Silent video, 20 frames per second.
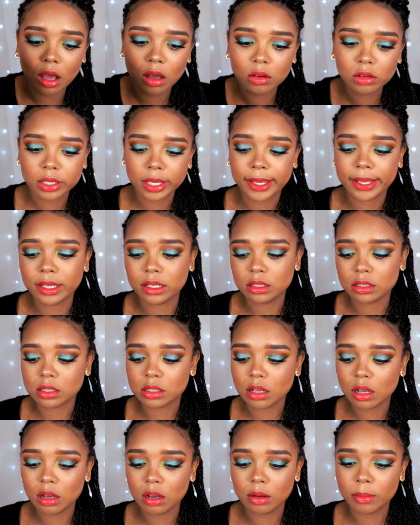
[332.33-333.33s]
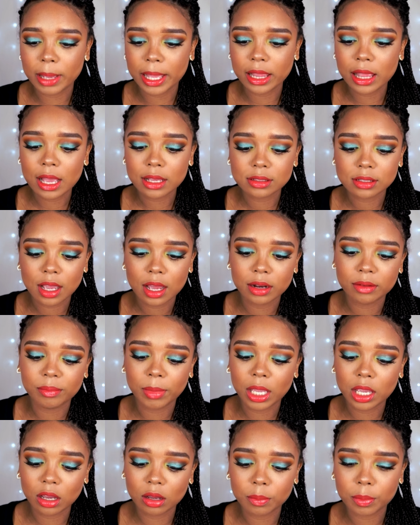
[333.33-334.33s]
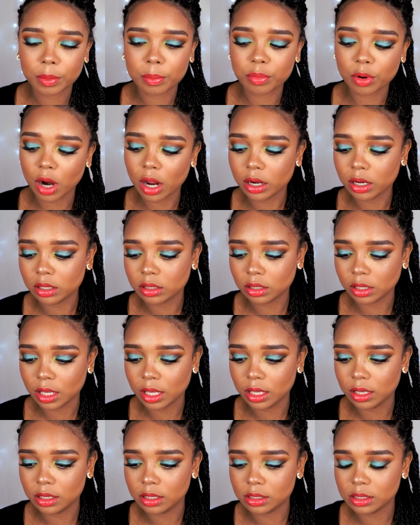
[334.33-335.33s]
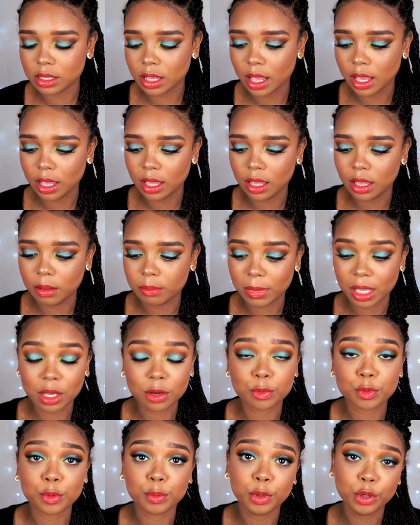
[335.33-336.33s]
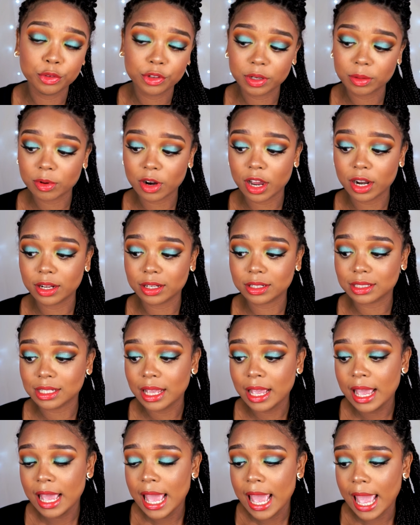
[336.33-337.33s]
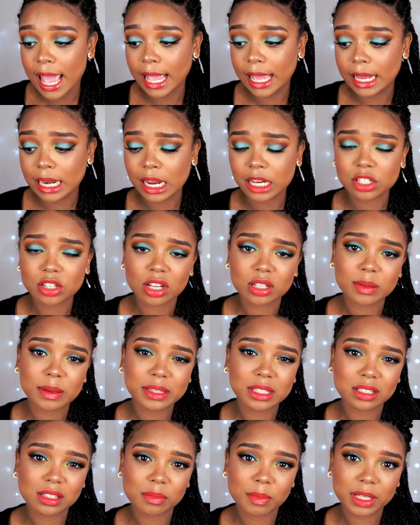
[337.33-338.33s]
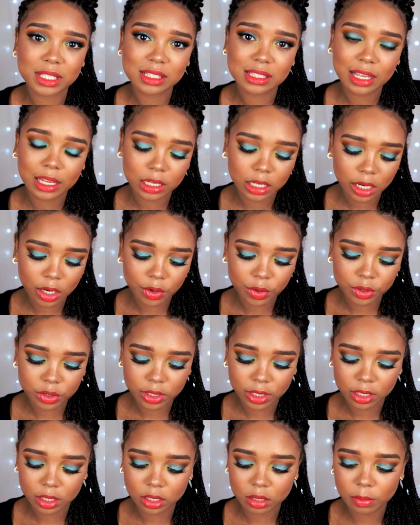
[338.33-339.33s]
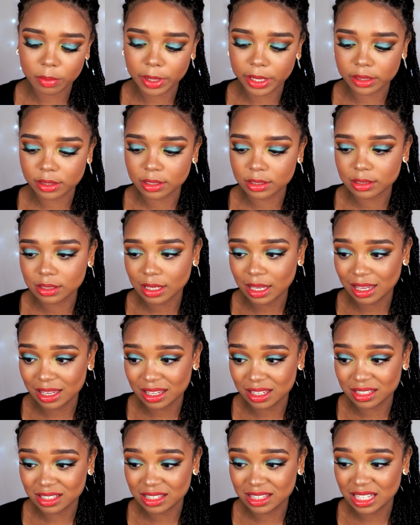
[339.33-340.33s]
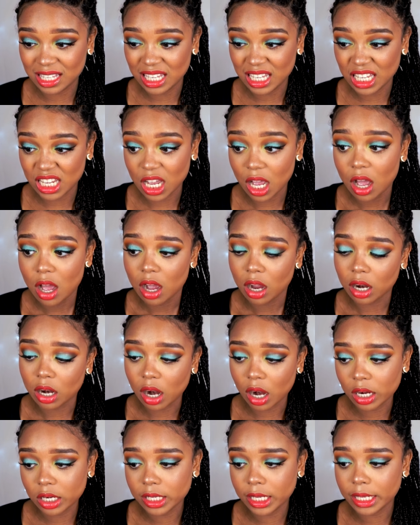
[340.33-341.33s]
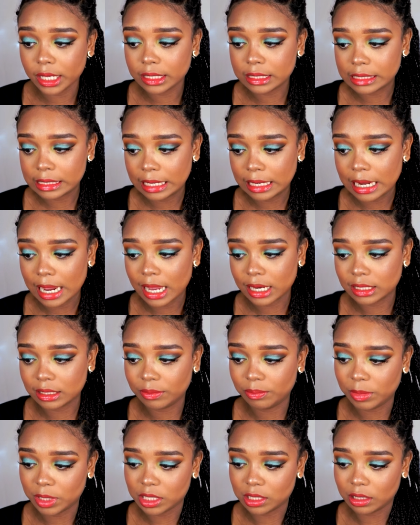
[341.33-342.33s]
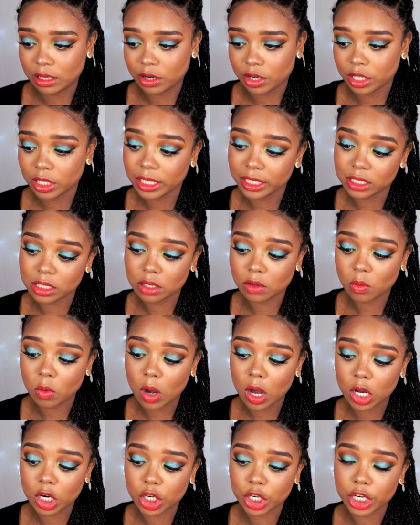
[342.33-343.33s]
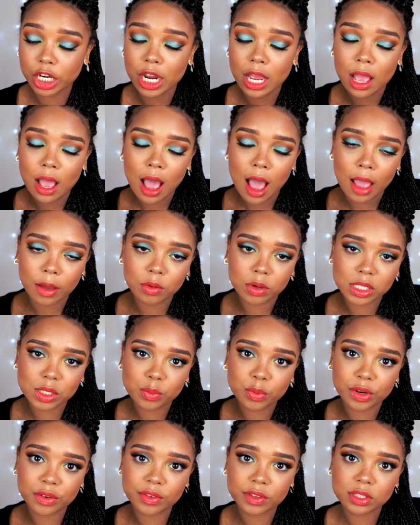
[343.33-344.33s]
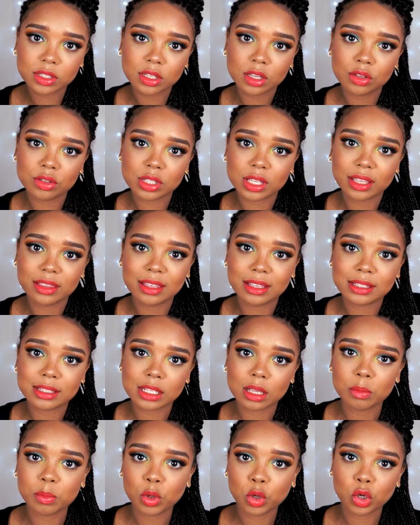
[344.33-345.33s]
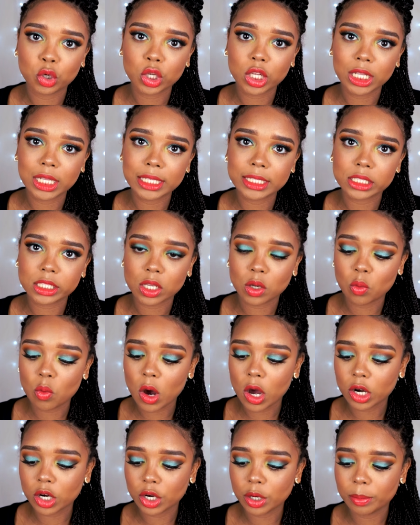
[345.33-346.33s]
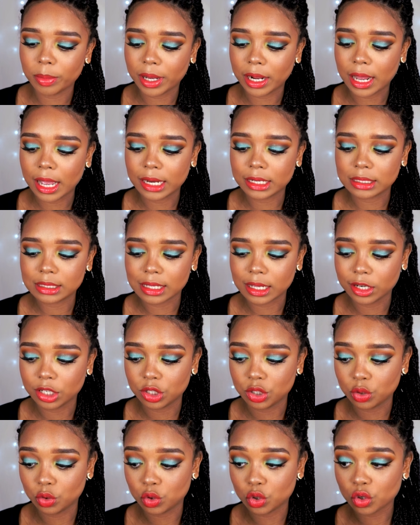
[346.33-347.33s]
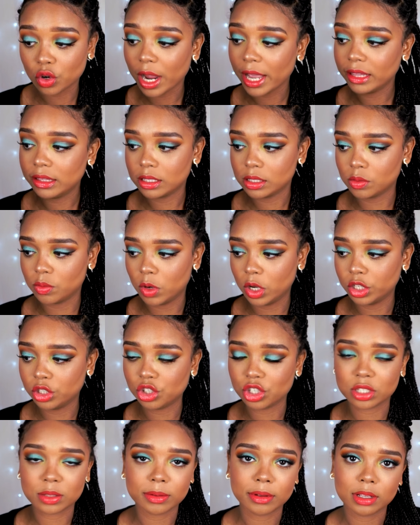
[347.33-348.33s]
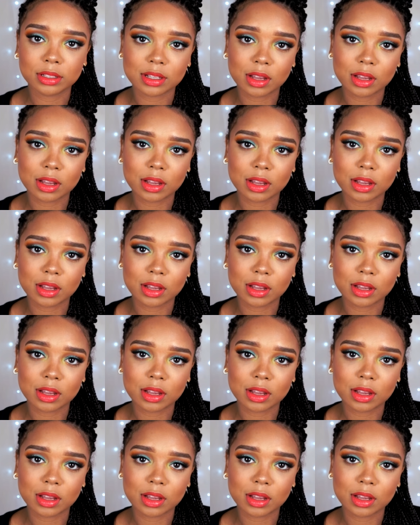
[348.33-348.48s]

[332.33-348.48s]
Okay, so my last kind of makeup product is a makeup removing product, and I talked about this in my skincare routine, but this is the Garnier Skin Active Micellar Cleansing Water. I was previously using the Simple Cleansing Water, but I decided to try this one just because